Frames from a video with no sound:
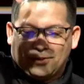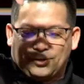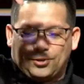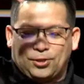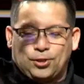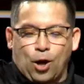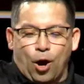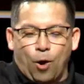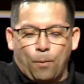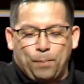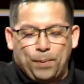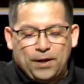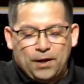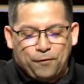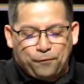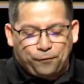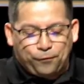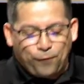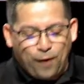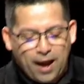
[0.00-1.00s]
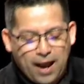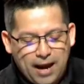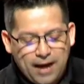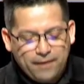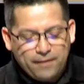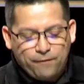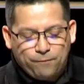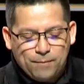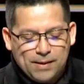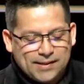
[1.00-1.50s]
Don't be afraid
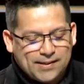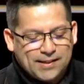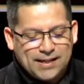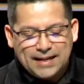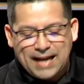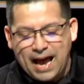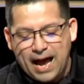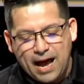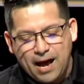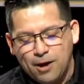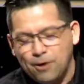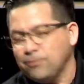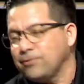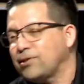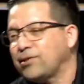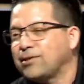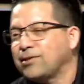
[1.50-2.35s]
of missing out.